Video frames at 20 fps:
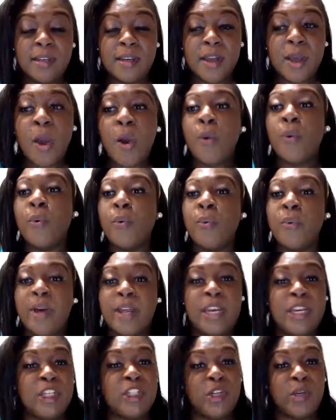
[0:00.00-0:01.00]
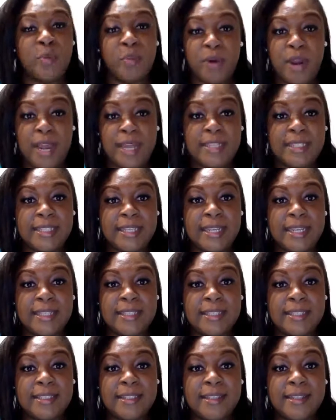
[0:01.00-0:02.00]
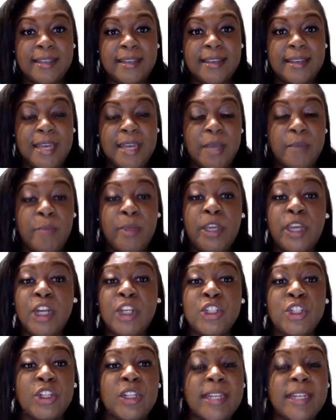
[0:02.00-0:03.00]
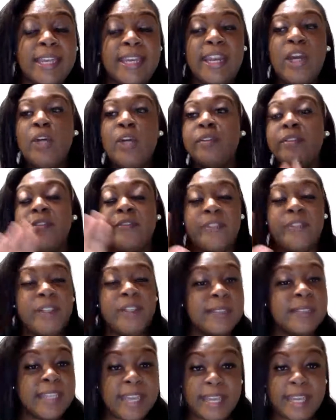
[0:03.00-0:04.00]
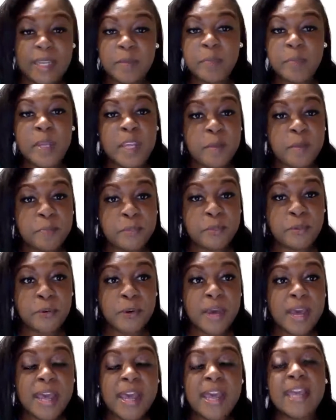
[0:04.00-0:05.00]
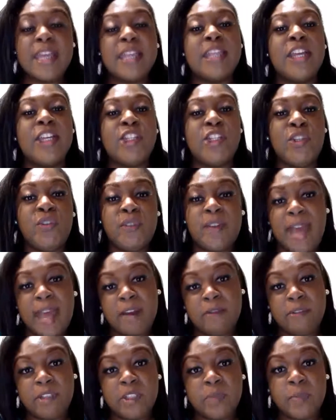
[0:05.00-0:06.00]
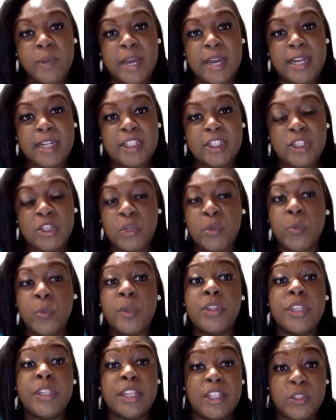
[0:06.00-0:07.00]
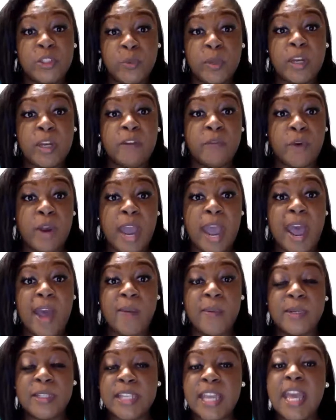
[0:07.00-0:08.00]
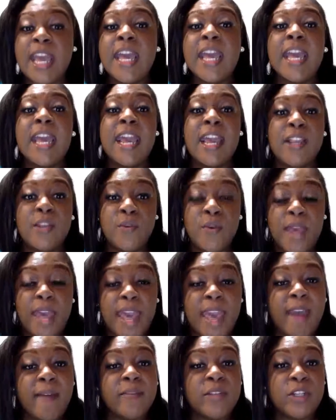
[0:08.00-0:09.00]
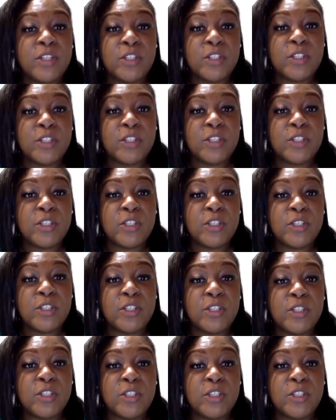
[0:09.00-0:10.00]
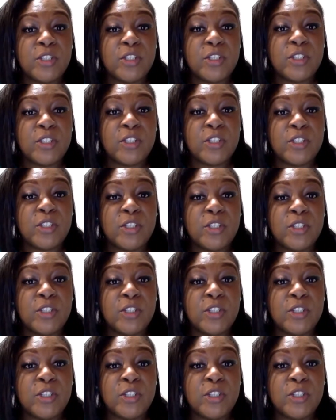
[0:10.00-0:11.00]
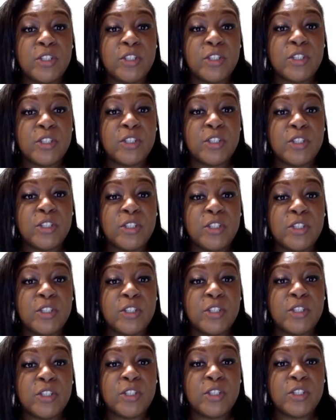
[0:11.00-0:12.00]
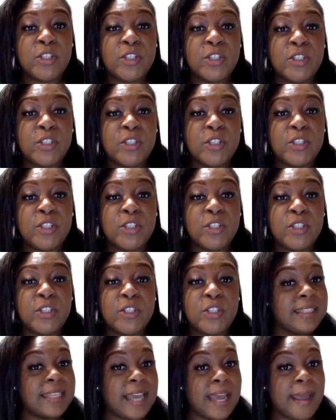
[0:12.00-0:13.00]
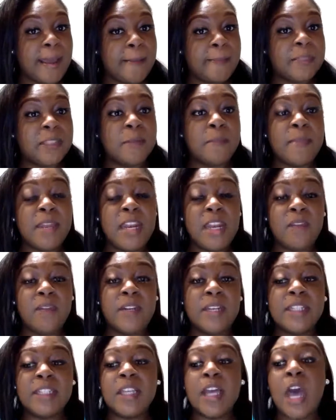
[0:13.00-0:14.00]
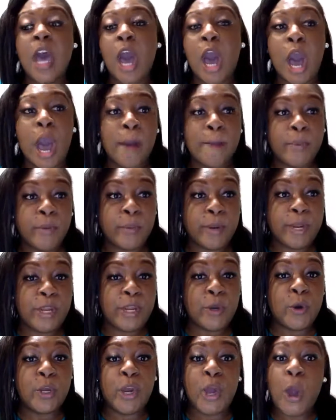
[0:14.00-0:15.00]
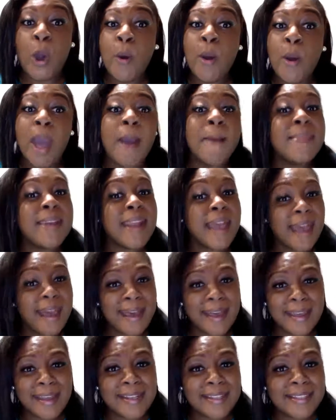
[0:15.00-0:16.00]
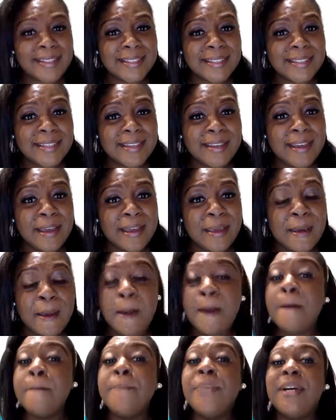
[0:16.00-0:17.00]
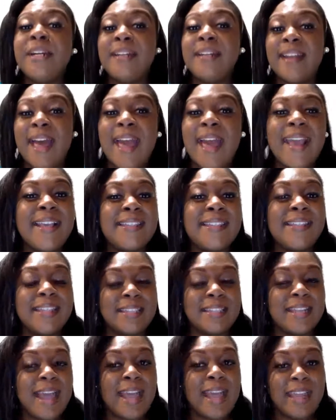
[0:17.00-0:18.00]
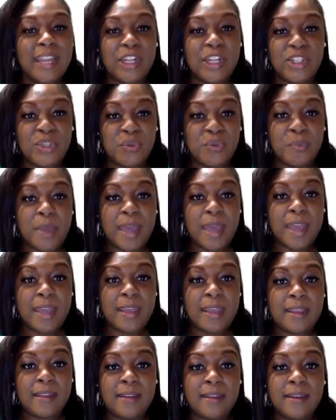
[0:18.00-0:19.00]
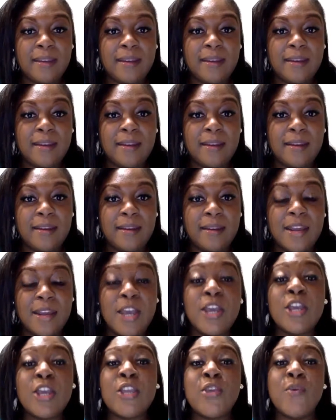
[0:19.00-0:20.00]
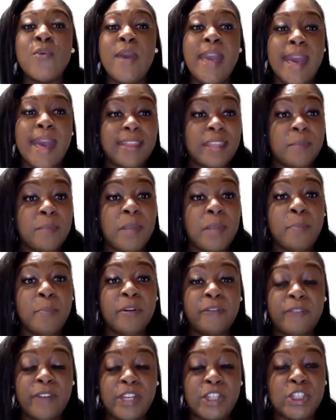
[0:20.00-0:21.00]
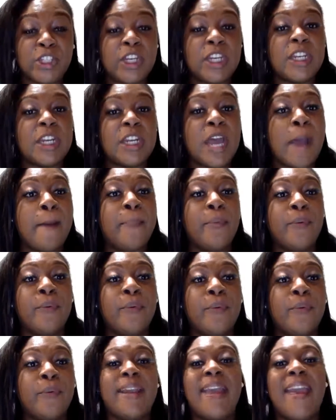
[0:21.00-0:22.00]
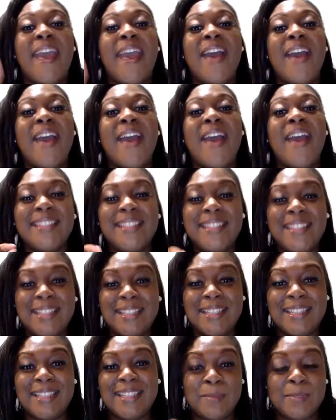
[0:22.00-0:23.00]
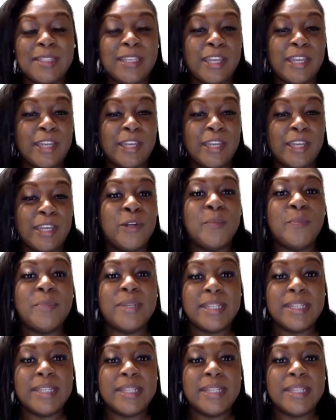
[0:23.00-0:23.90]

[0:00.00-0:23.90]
What is your process? Because you're looking at over 15 people that you got to respond to within 24 hours, and you have to do it respectfully and professionally. Because a lot of times, many of us operate on, oh, I'm nice, but nice does not get you paid. You have to be professional and operate having systems in your business.